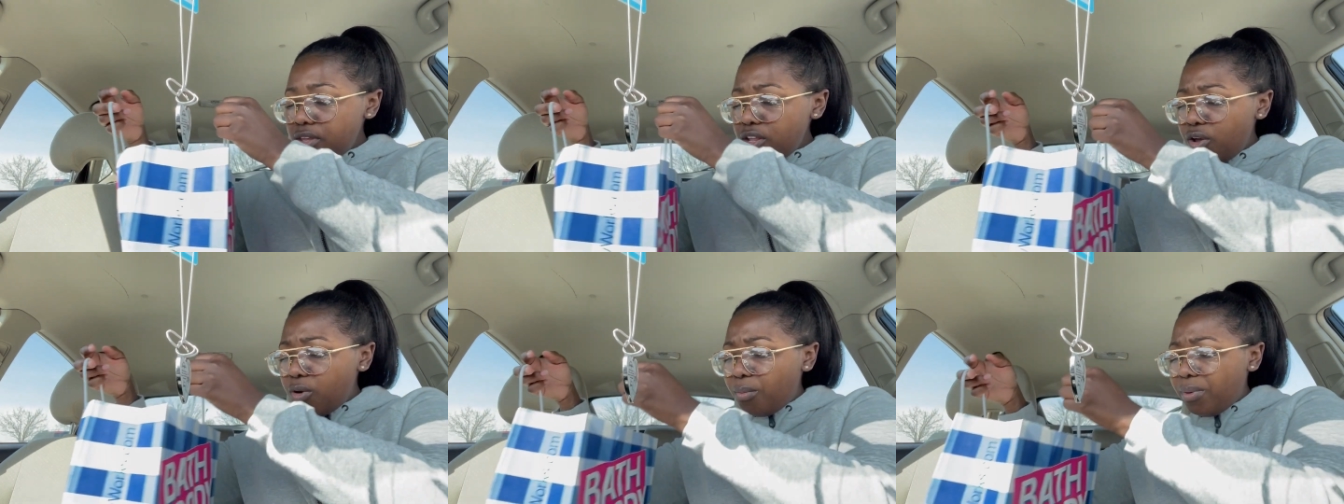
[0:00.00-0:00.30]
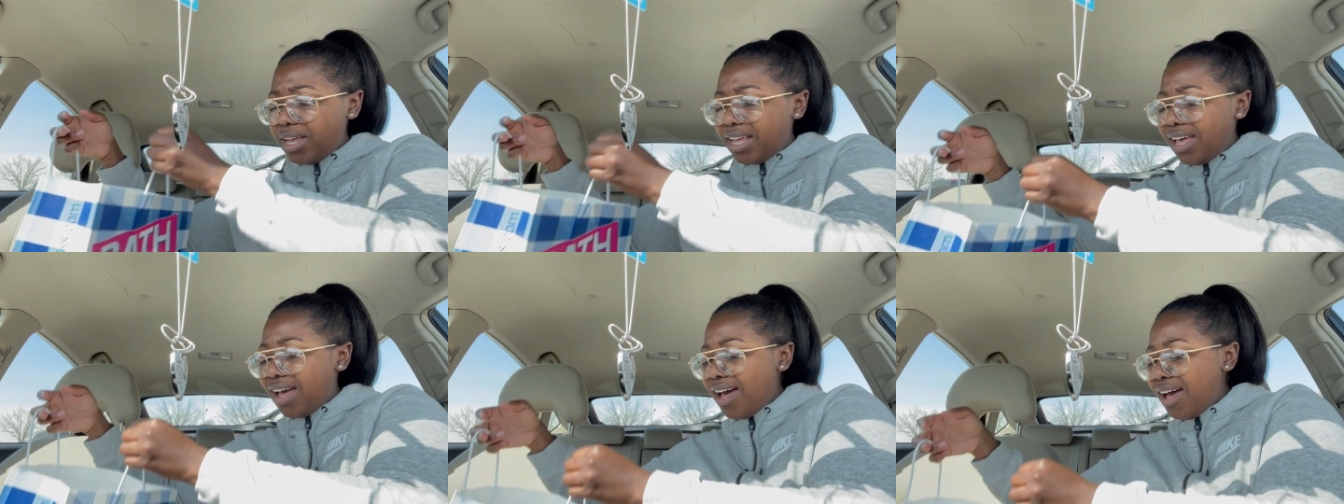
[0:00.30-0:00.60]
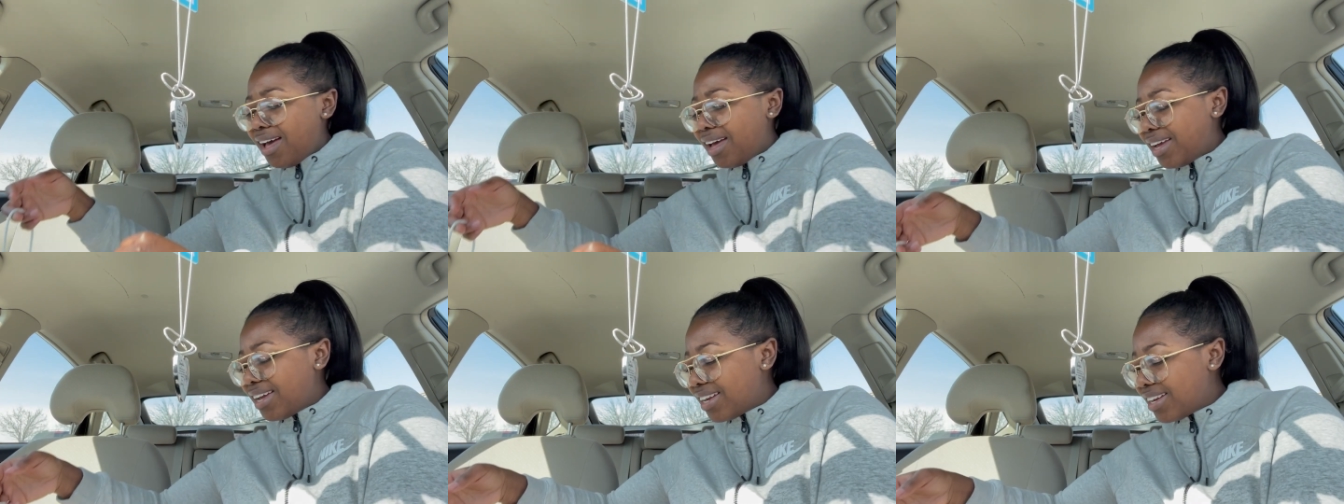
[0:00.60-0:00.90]
Oh my god,
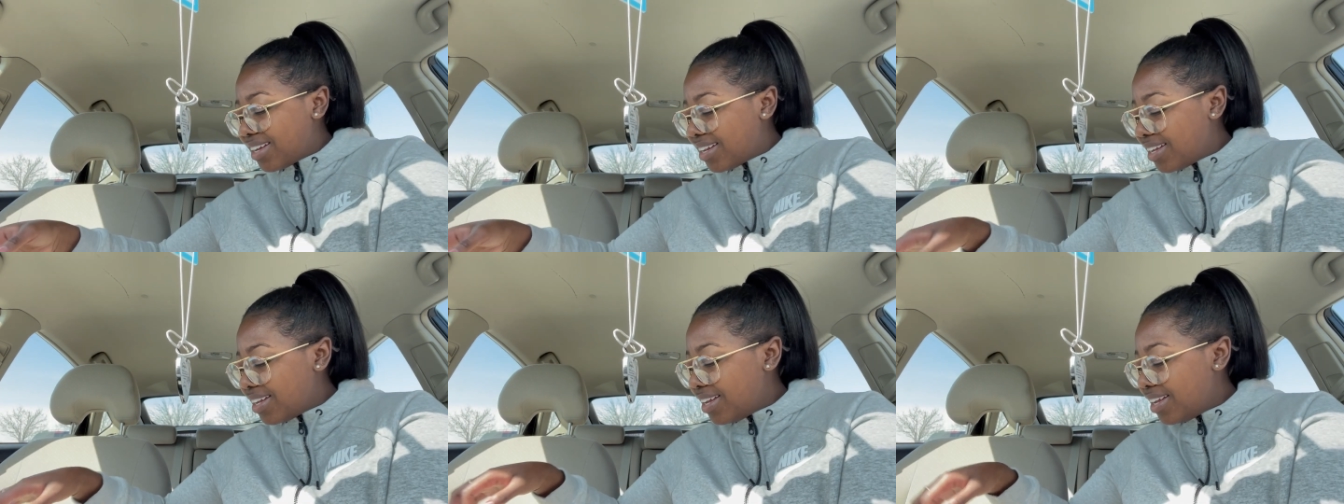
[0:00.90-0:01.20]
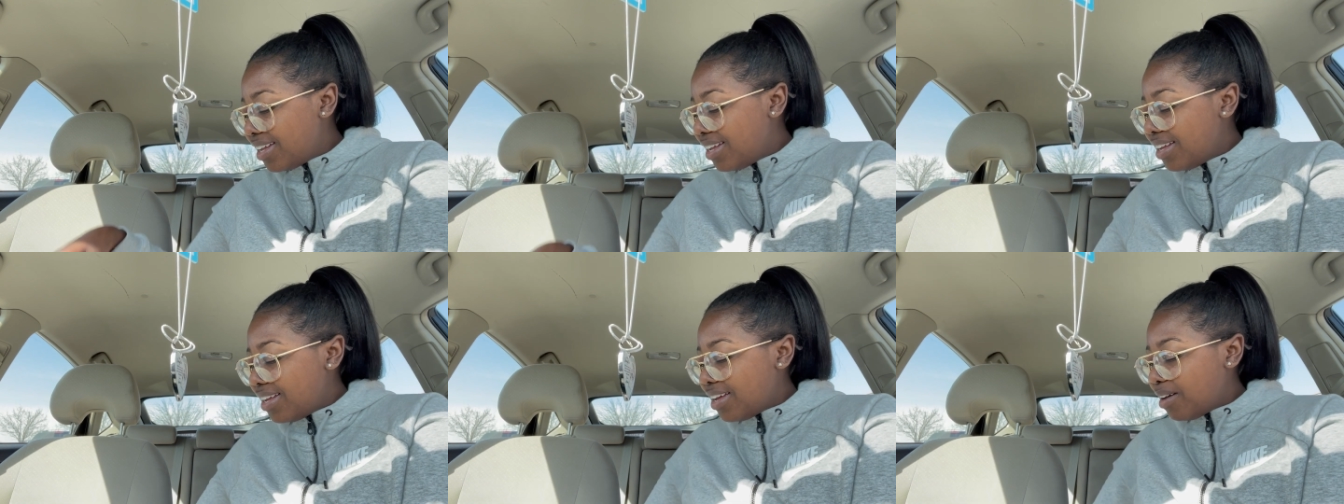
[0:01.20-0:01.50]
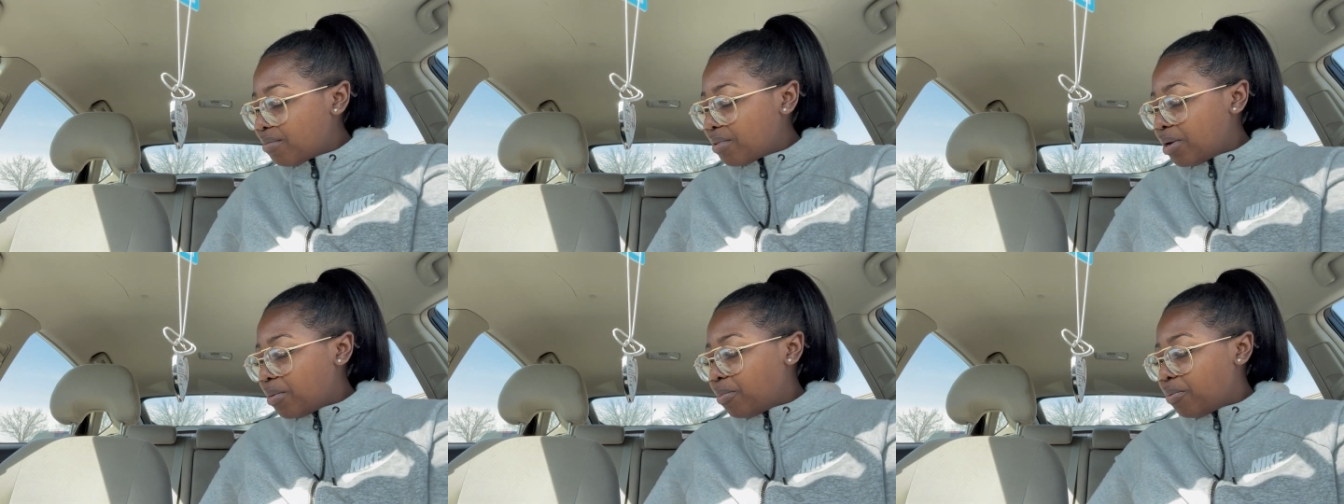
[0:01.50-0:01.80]

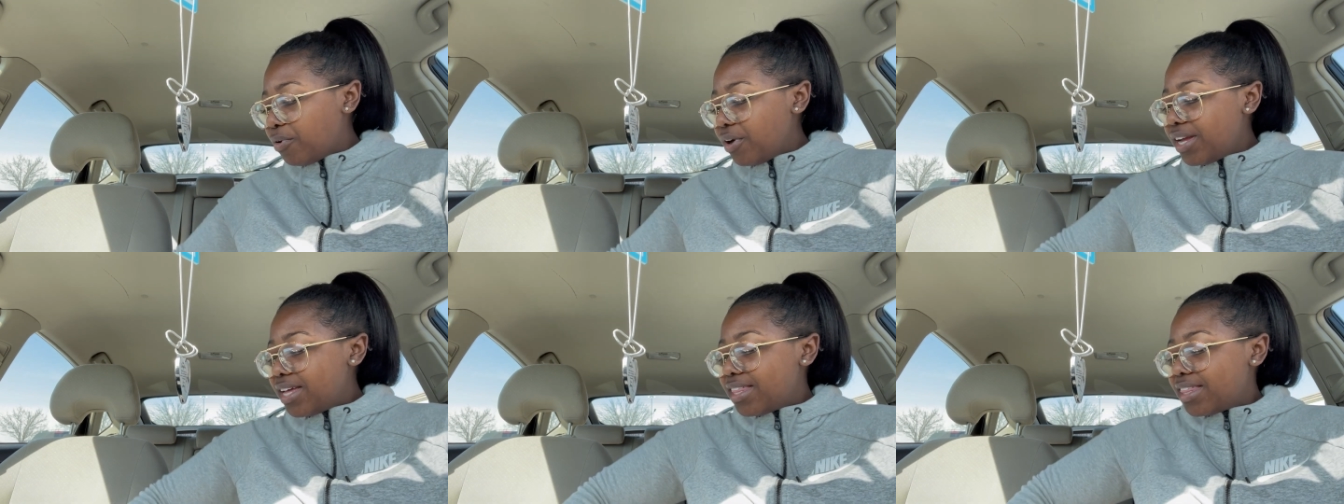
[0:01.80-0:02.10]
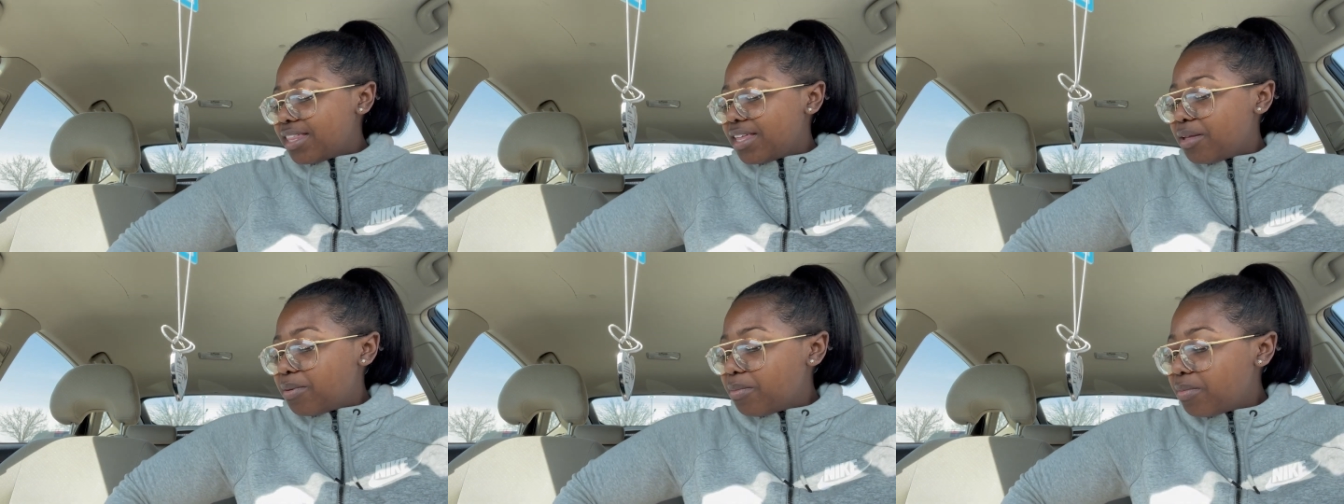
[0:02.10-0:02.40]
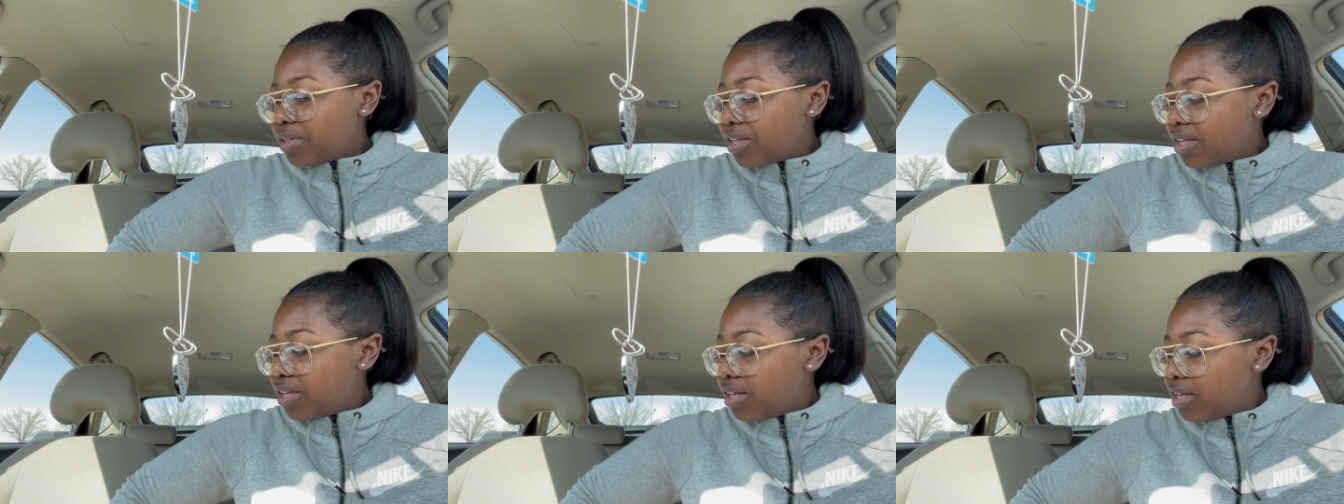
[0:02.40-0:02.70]
I'm gonna break them.